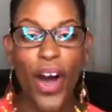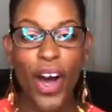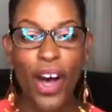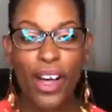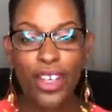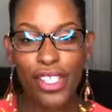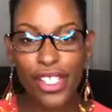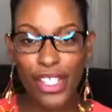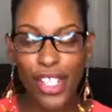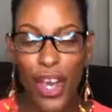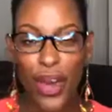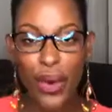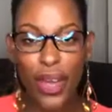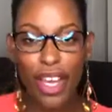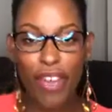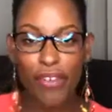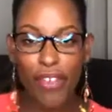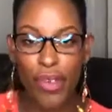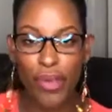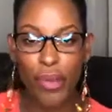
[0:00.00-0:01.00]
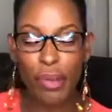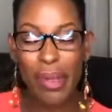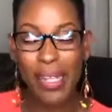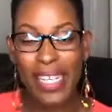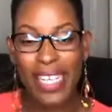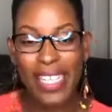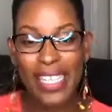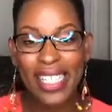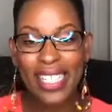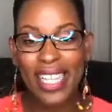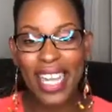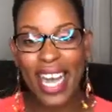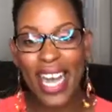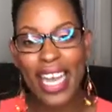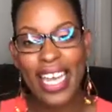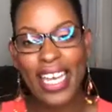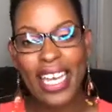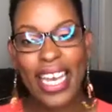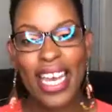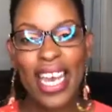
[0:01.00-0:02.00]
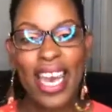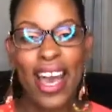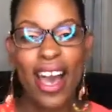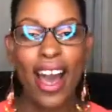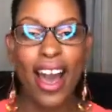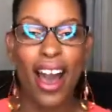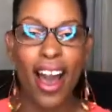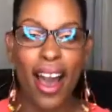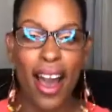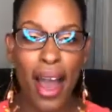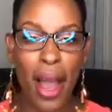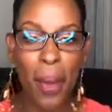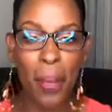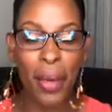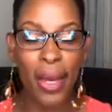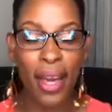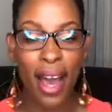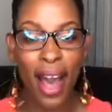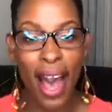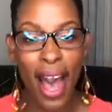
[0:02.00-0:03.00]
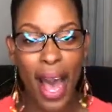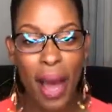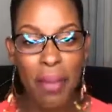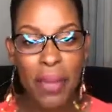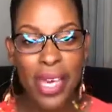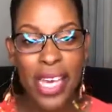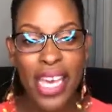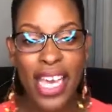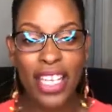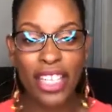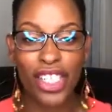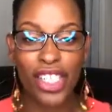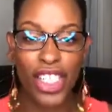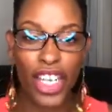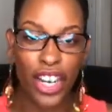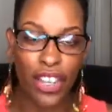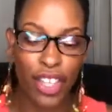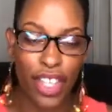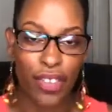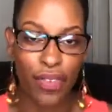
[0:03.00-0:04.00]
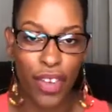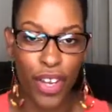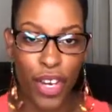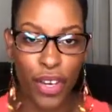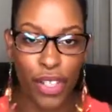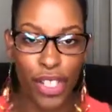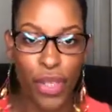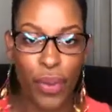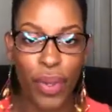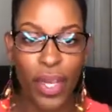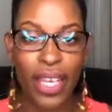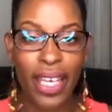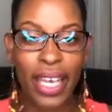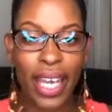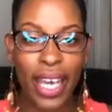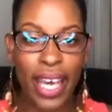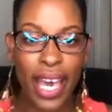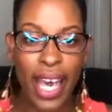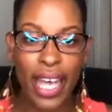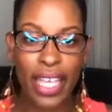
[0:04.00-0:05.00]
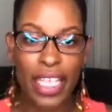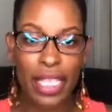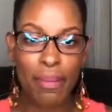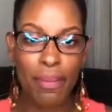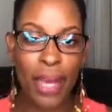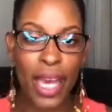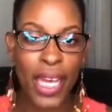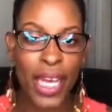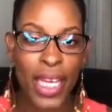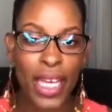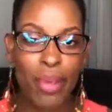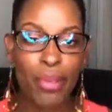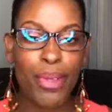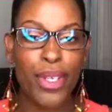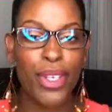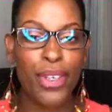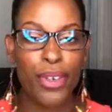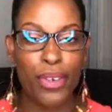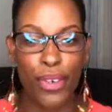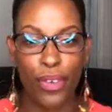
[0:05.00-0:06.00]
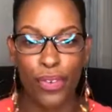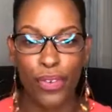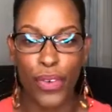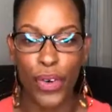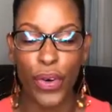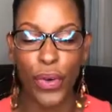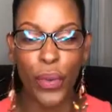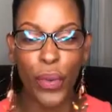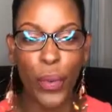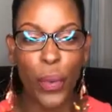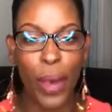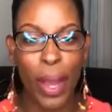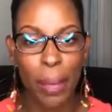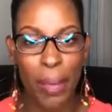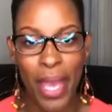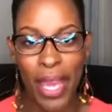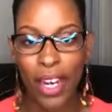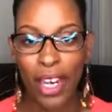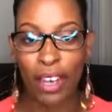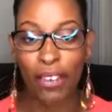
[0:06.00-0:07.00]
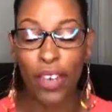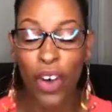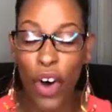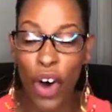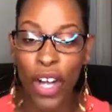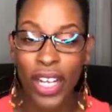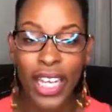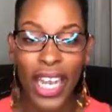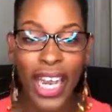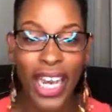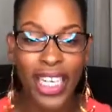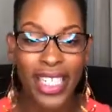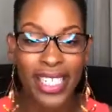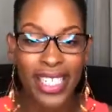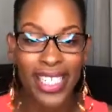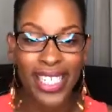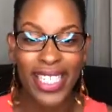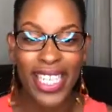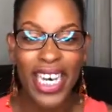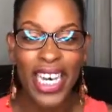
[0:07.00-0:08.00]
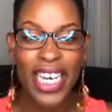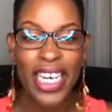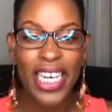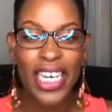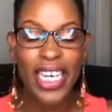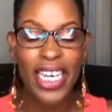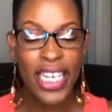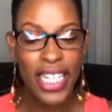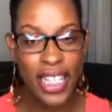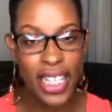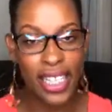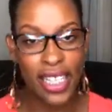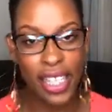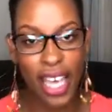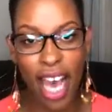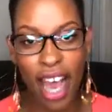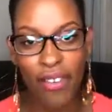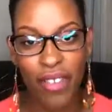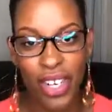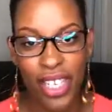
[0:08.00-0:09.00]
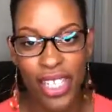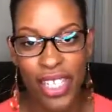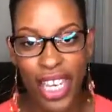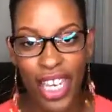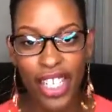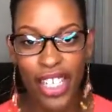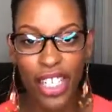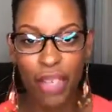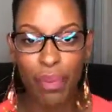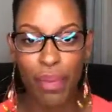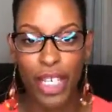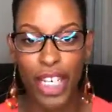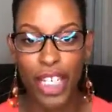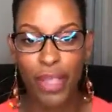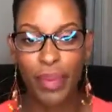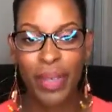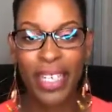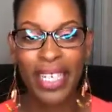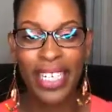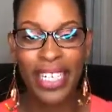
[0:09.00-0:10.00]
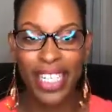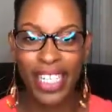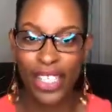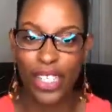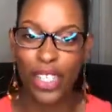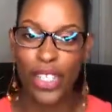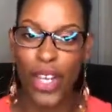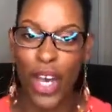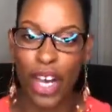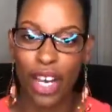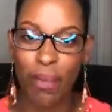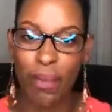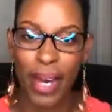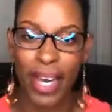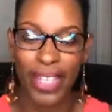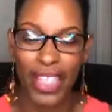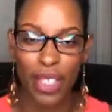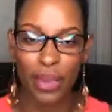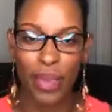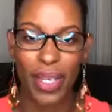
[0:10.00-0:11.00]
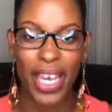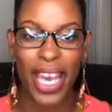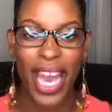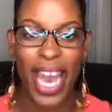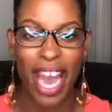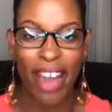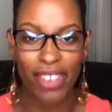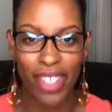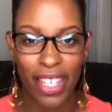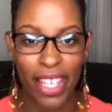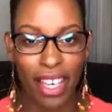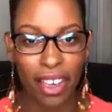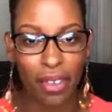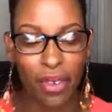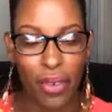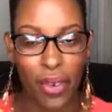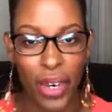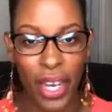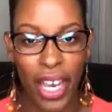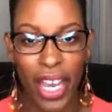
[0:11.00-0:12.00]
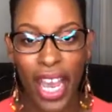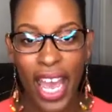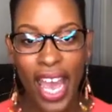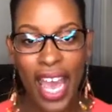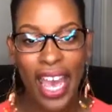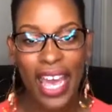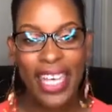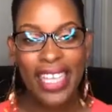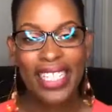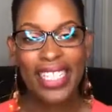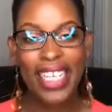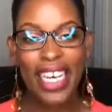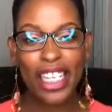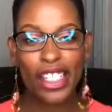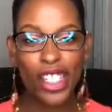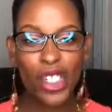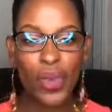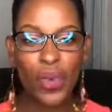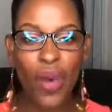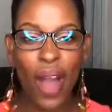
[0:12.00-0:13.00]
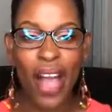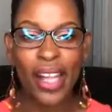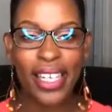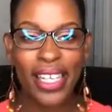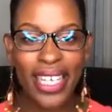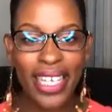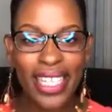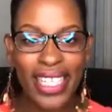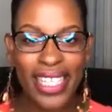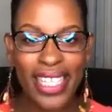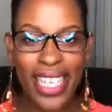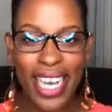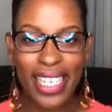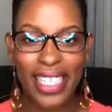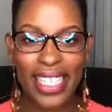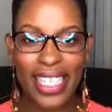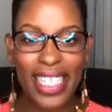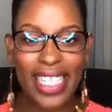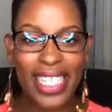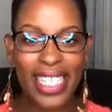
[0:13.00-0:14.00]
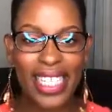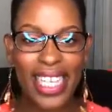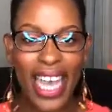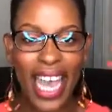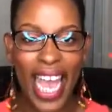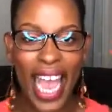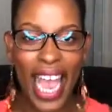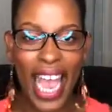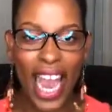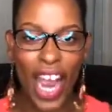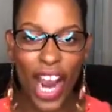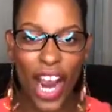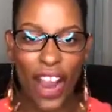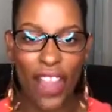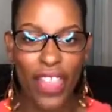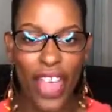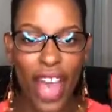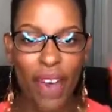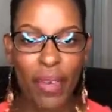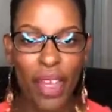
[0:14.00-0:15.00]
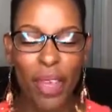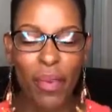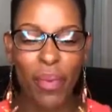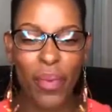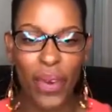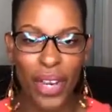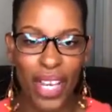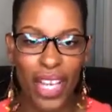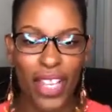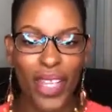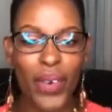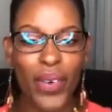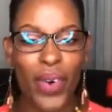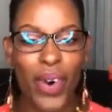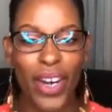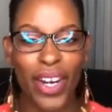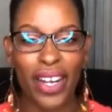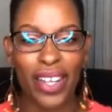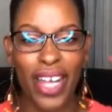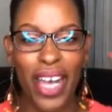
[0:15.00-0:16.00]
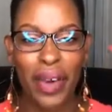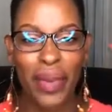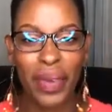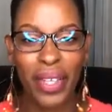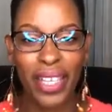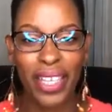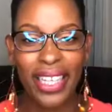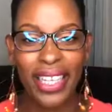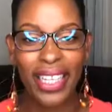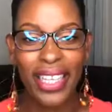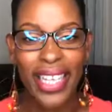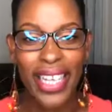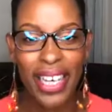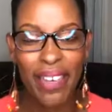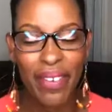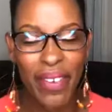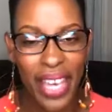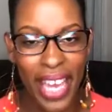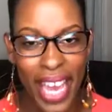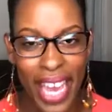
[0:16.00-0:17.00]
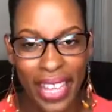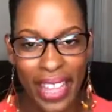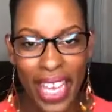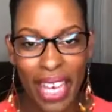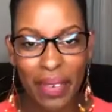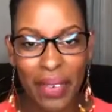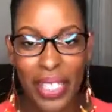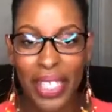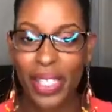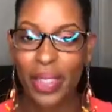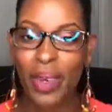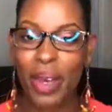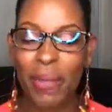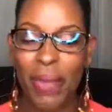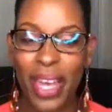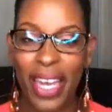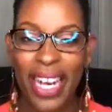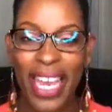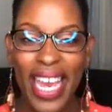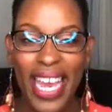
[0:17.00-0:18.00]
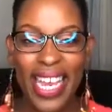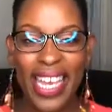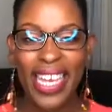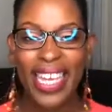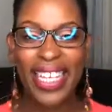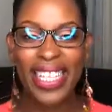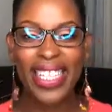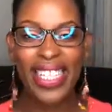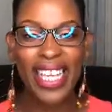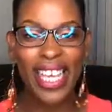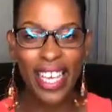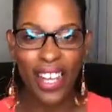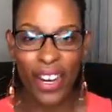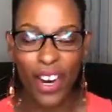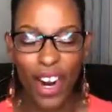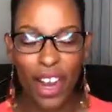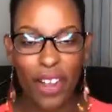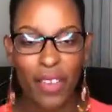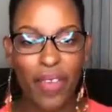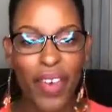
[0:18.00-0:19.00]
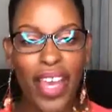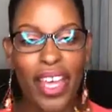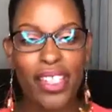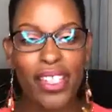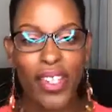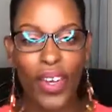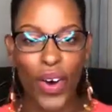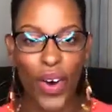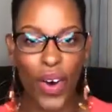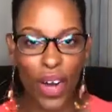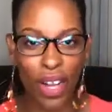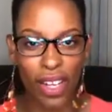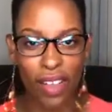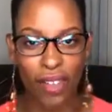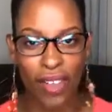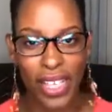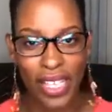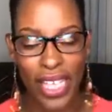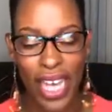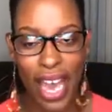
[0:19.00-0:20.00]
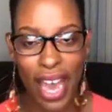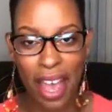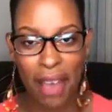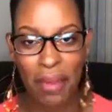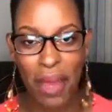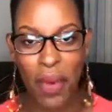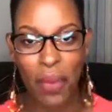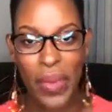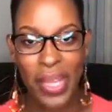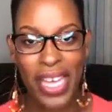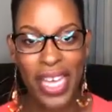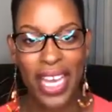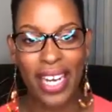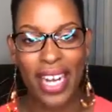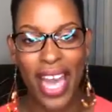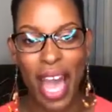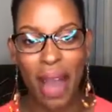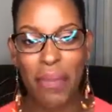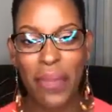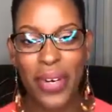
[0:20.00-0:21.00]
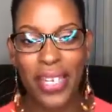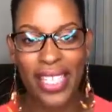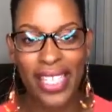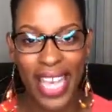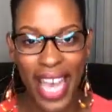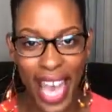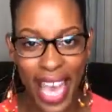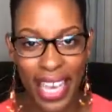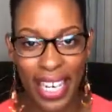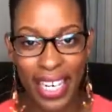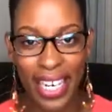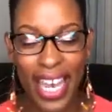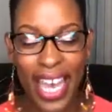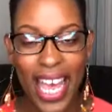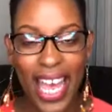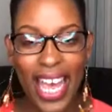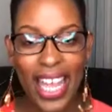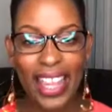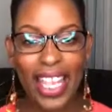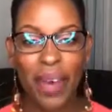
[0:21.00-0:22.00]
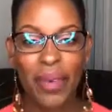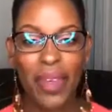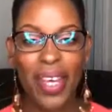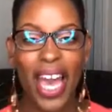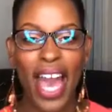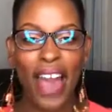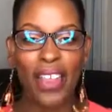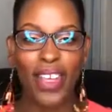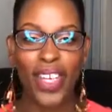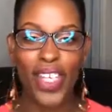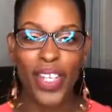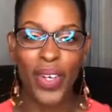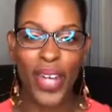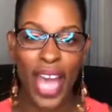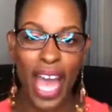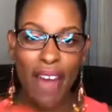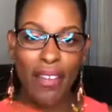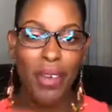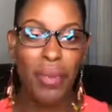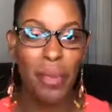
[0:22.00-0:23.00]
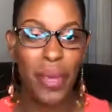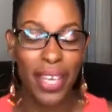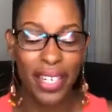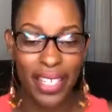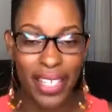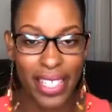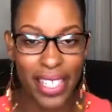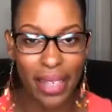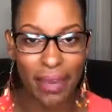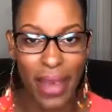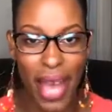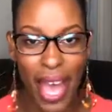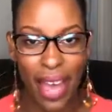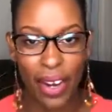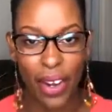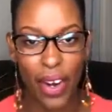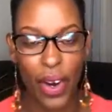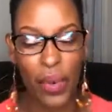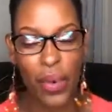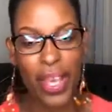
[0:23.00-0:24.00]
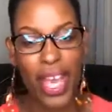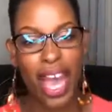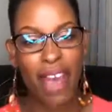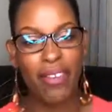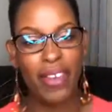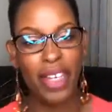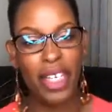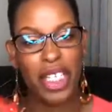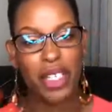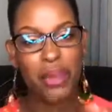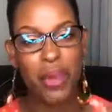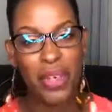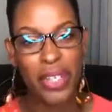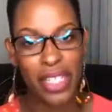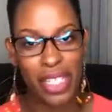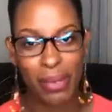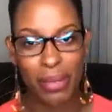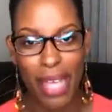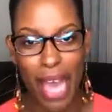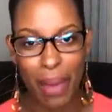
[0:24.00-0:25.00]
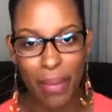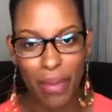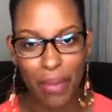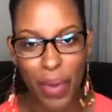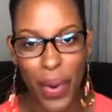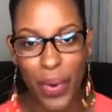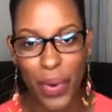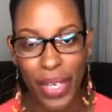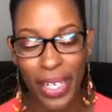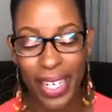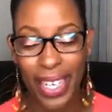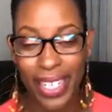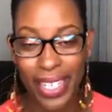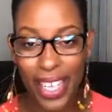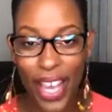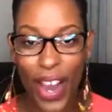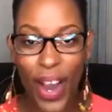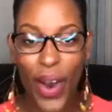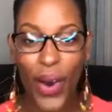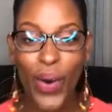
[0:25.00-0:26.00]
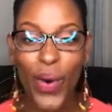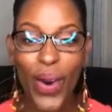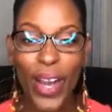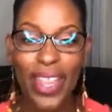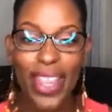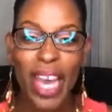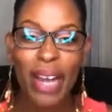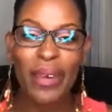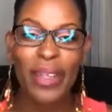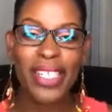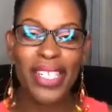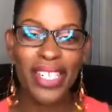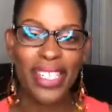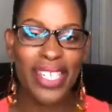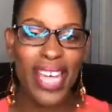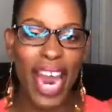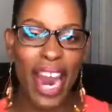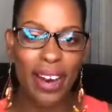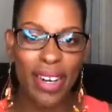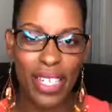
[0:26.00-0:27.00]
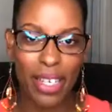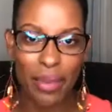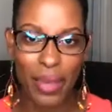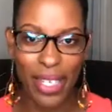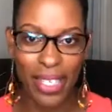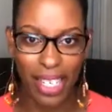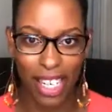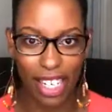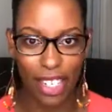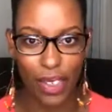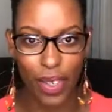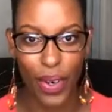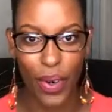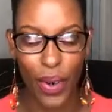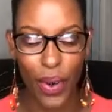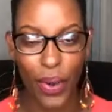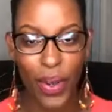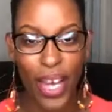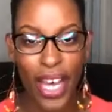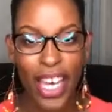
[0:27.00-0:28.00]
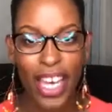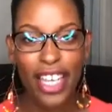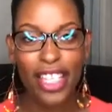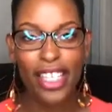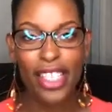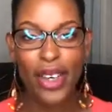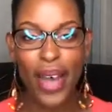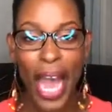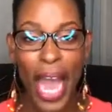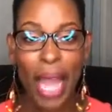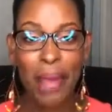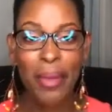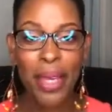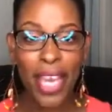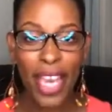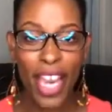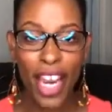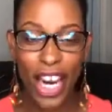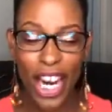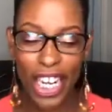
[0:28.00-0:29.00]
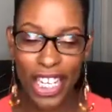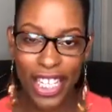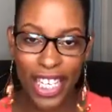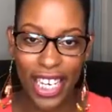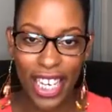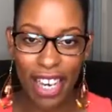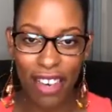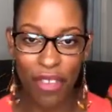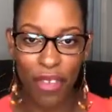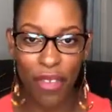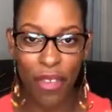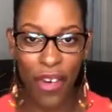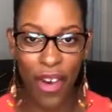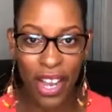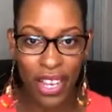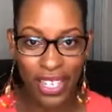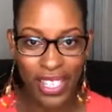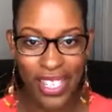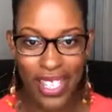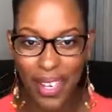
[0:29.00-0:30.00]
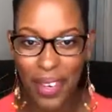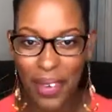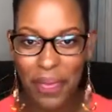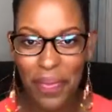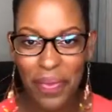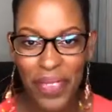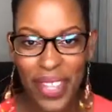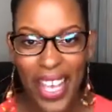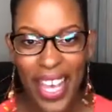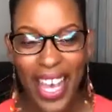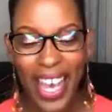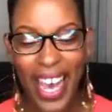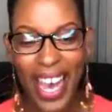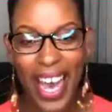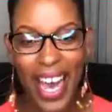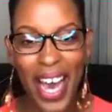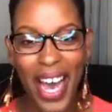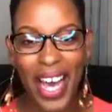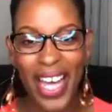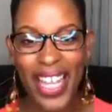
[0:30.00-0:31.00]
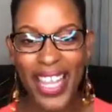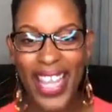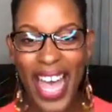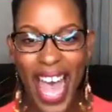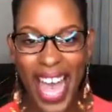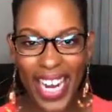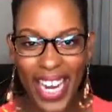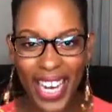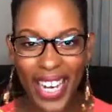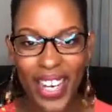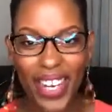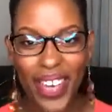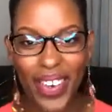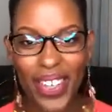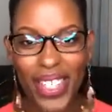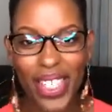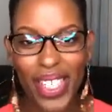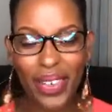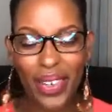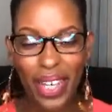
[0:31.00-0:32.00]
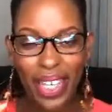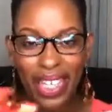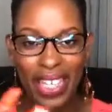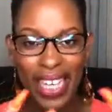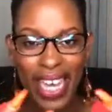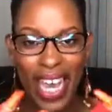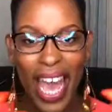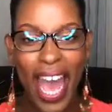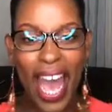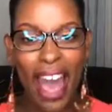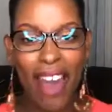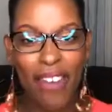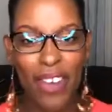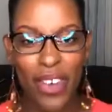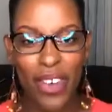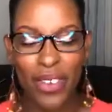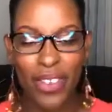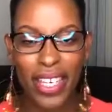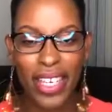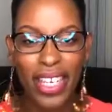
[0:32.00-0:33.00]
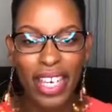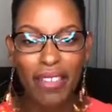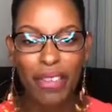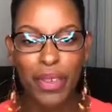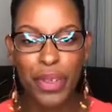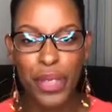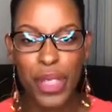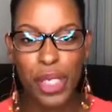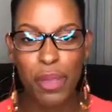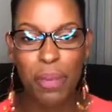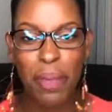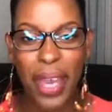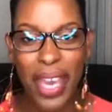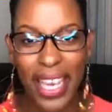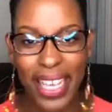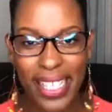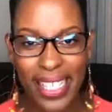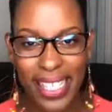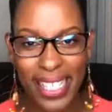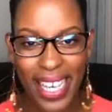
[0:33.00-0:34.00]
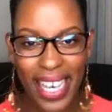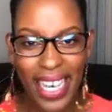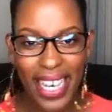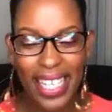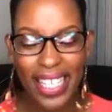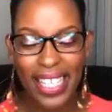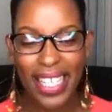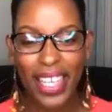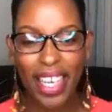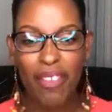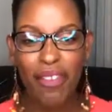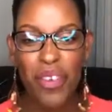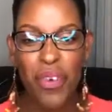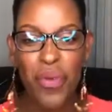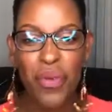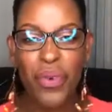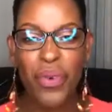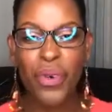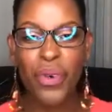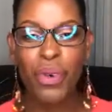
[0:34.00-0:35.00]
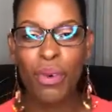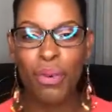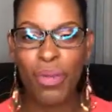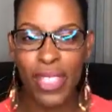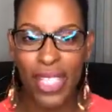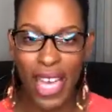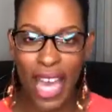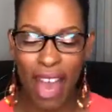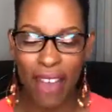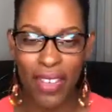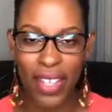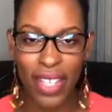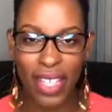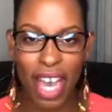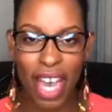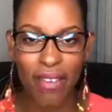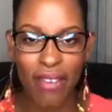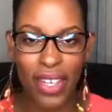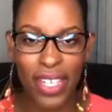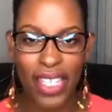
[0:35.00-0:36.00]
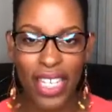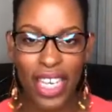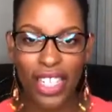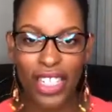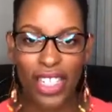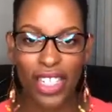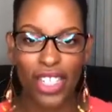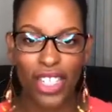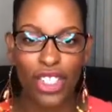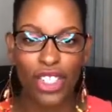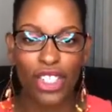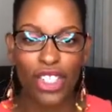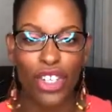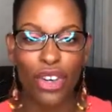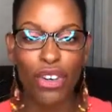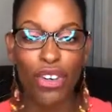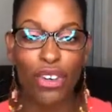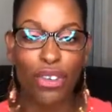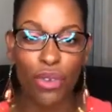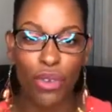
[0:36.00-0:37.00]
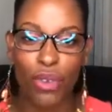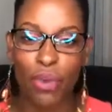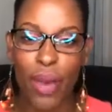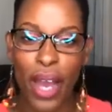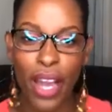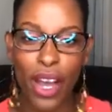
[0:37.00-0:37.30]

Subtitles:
Also, if you will please comment and share this video so we can get as many beautiful women of all ages in this conversation, because we need to talk about this. We have to get free. Sexuality and sex is the air that we breathe, the water that we live in, that we swim in. It's in our face all of the time, and we cannot pretend that we either don't have opinions about it, or we haven't experienced some type of brokenness, or that we're desiring to be sexually whole. And so I'm here to confront that in you, to have you, to give you space, to give you room to have this conversation, to show you through my